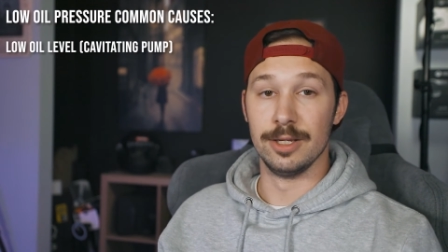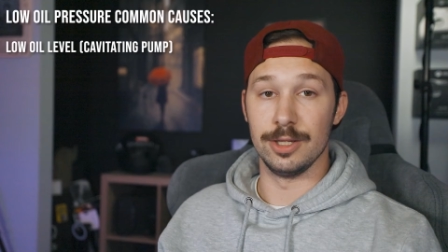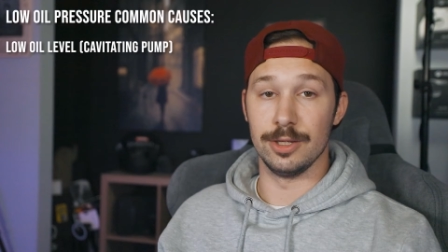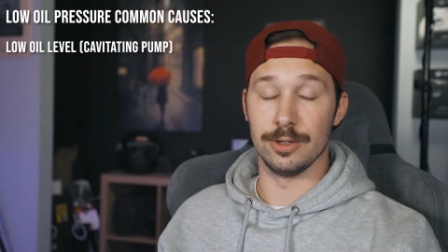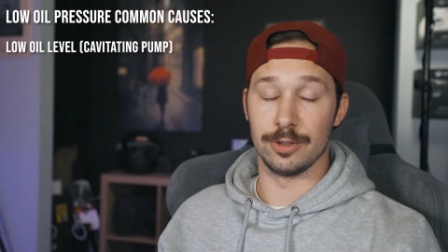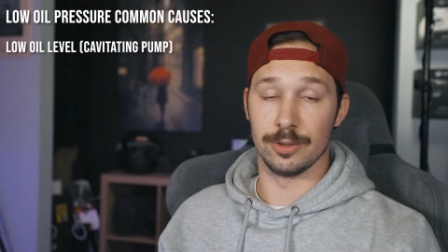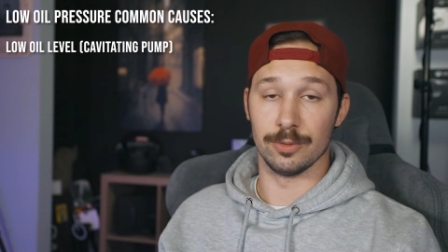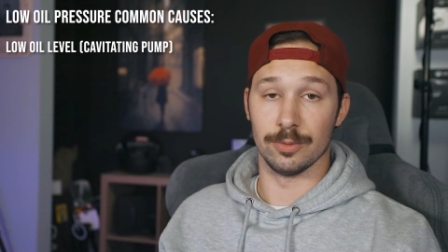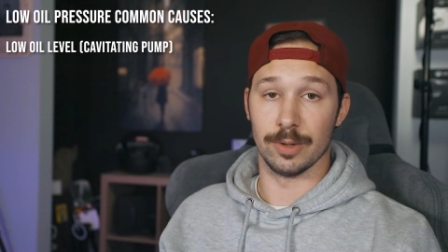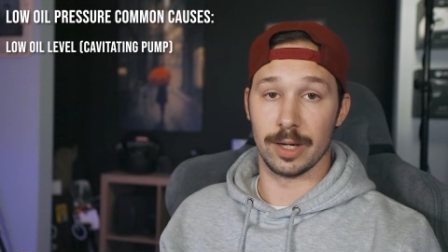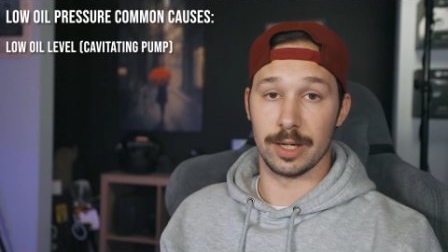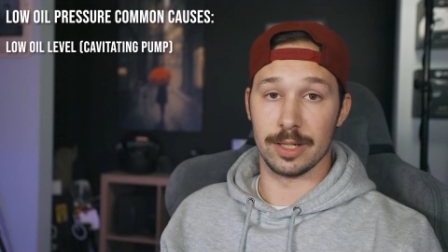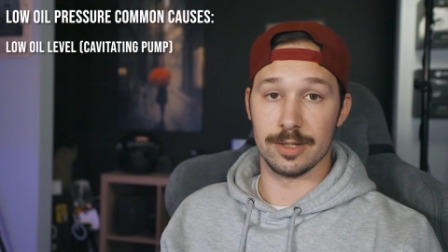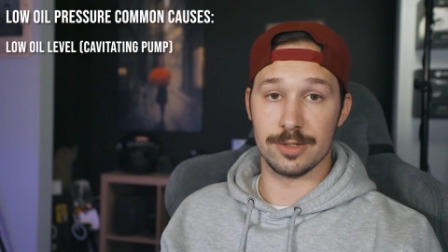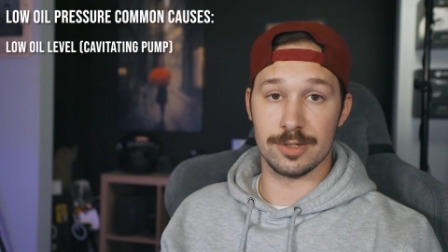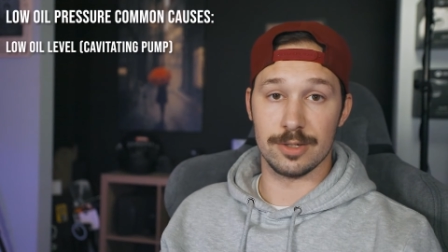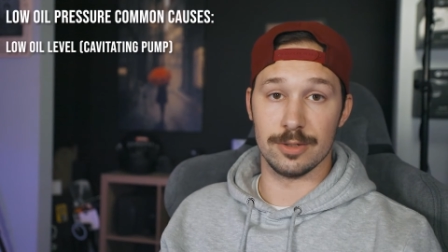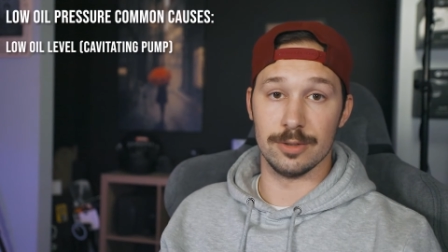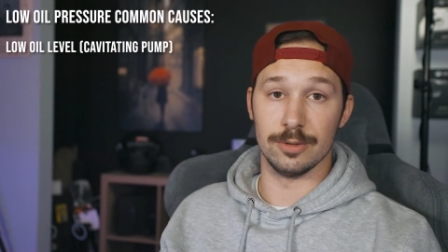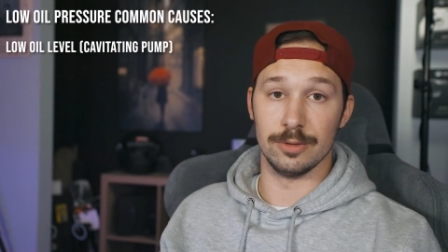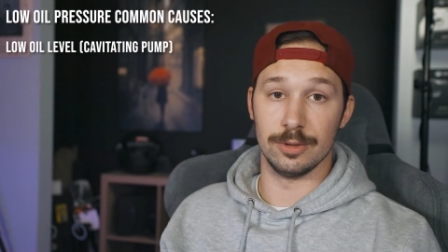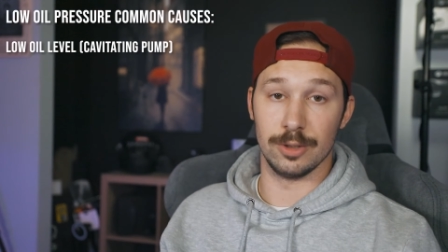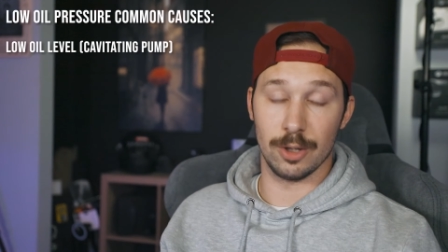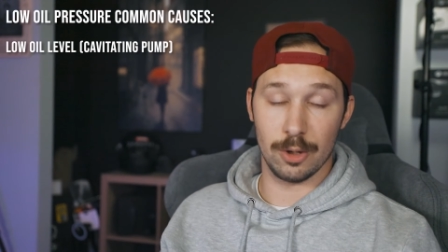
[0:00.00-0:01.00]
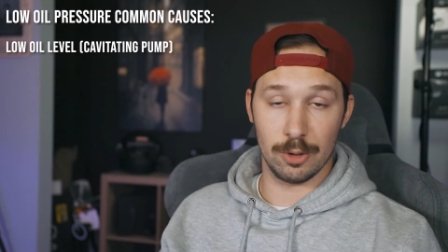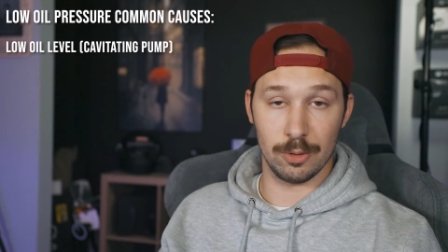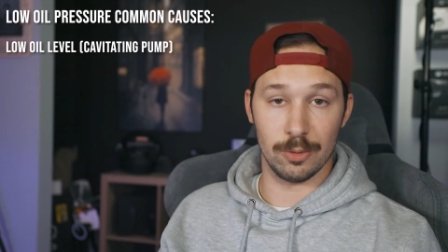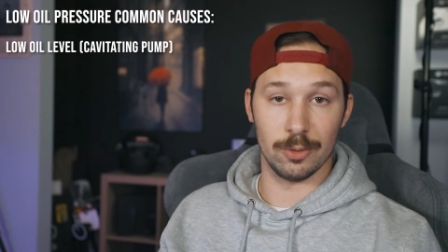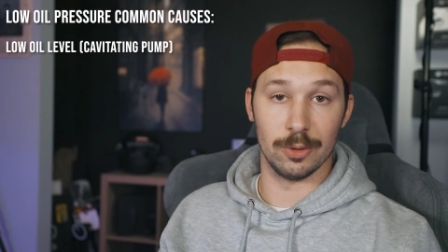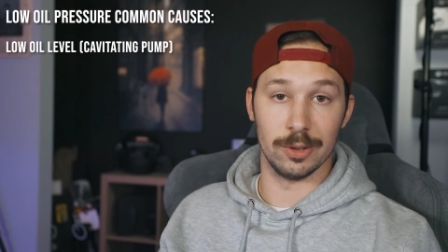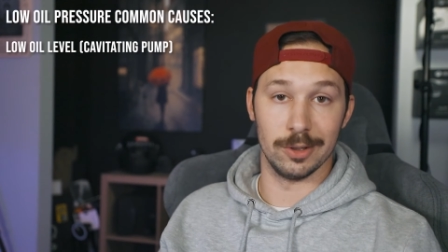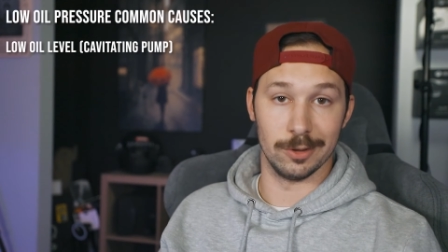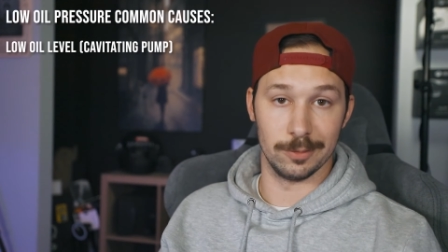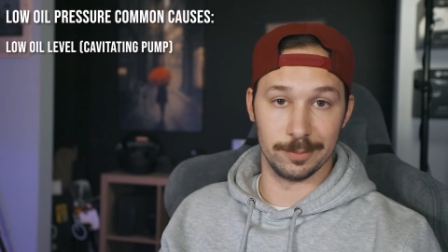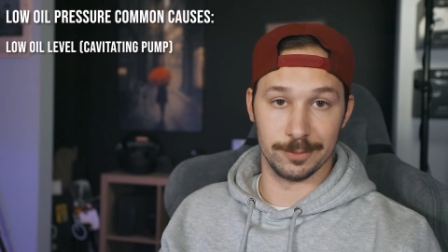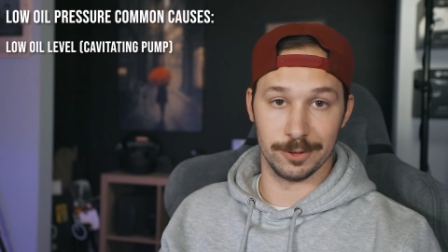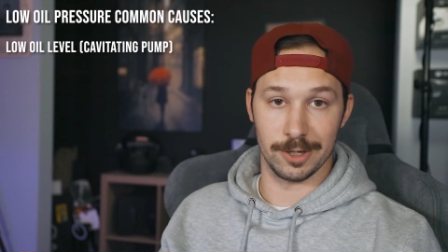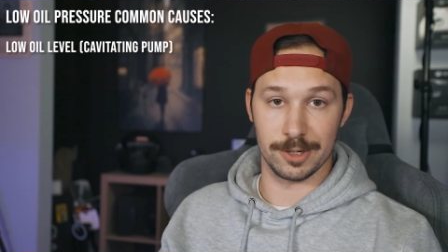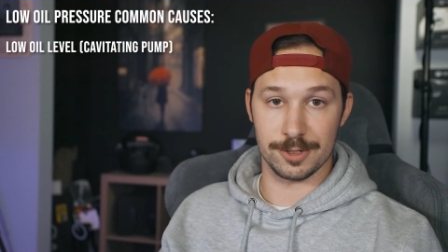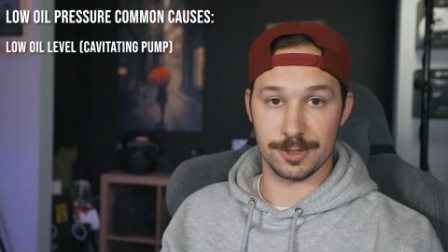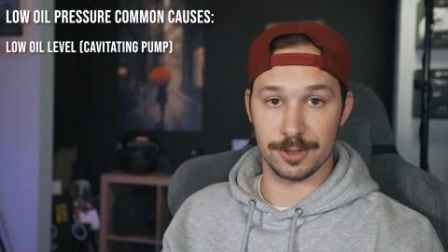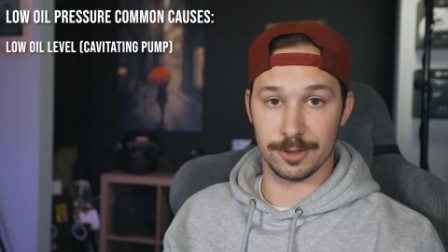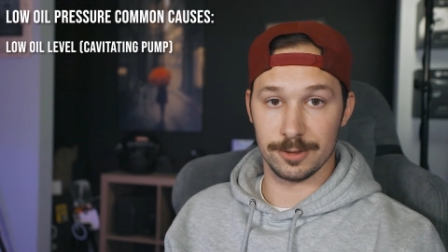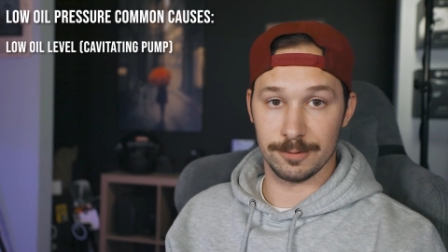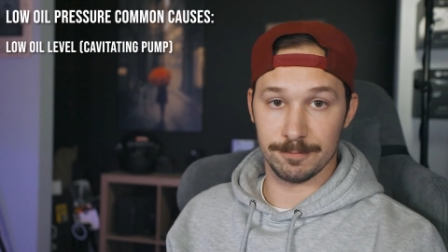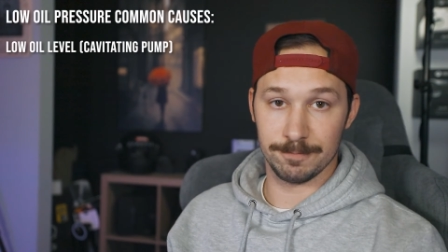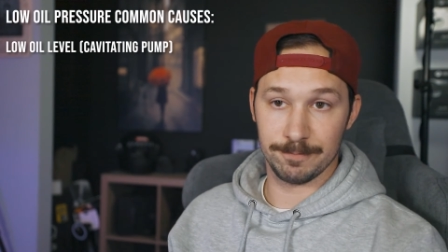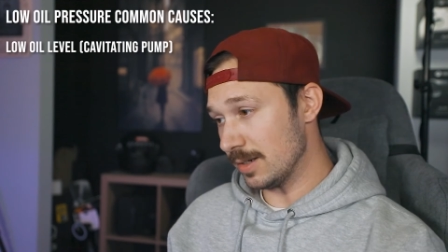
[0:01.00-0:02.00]
You can run into low oil
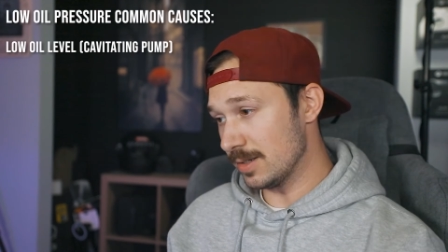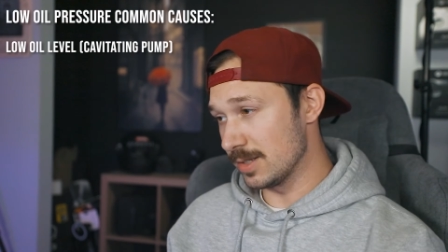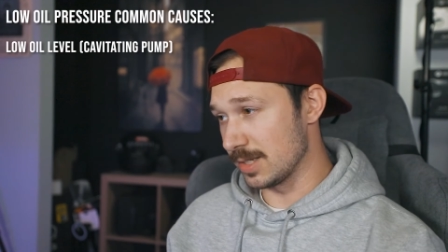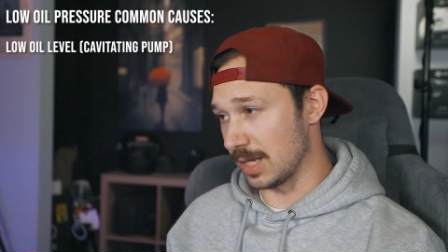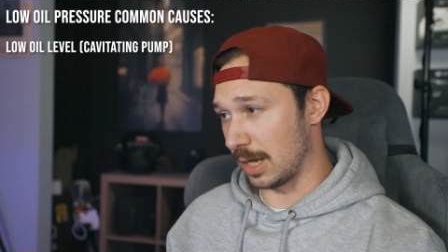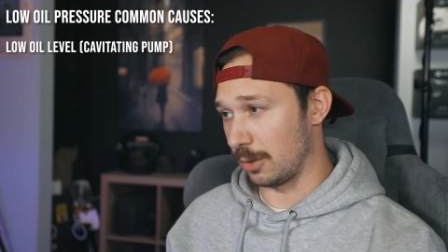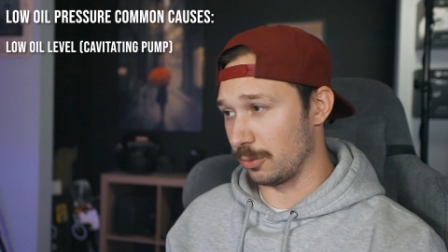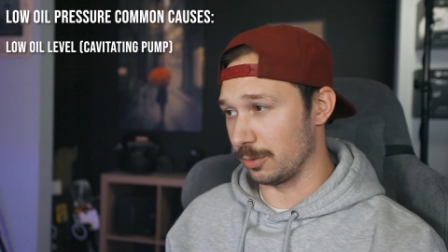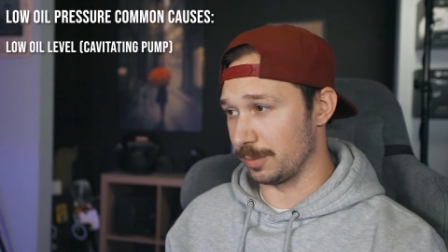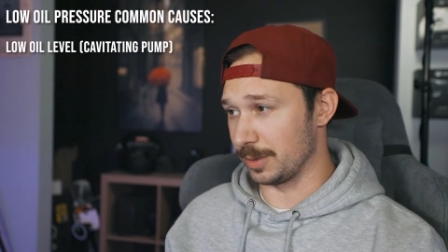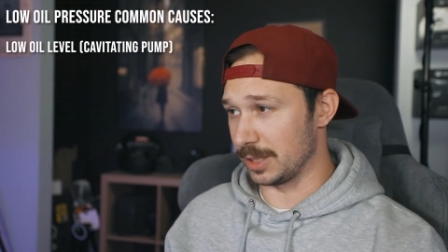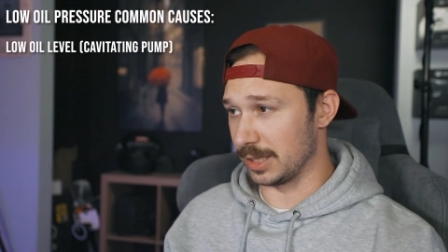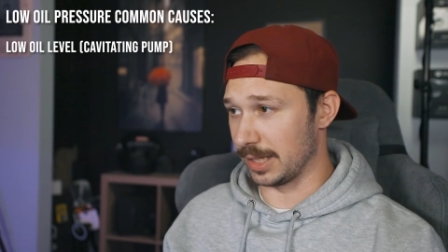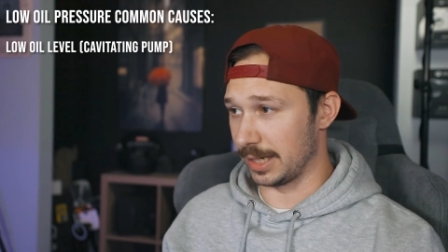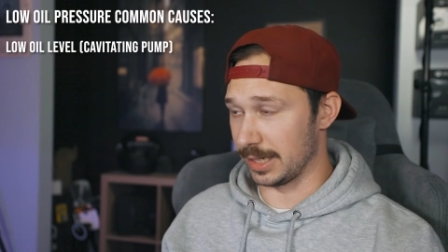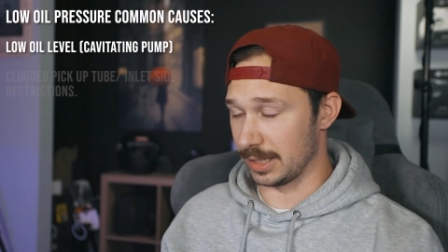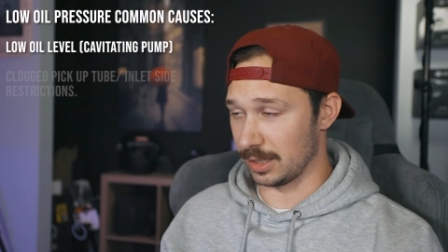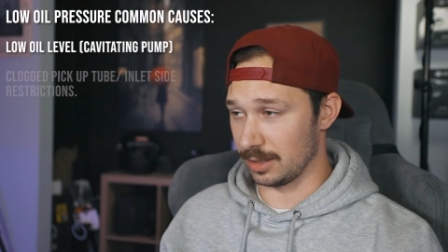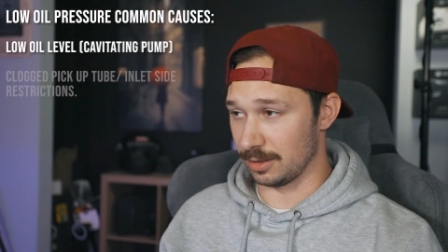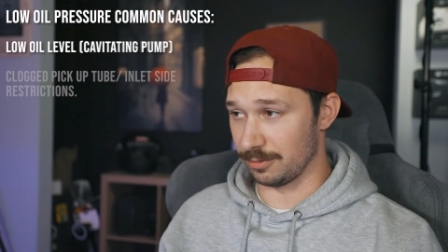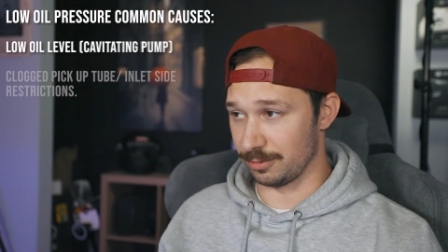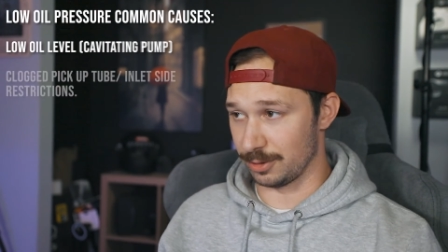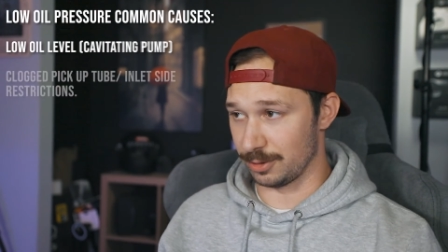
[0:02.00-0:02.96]
pressure. So that would be like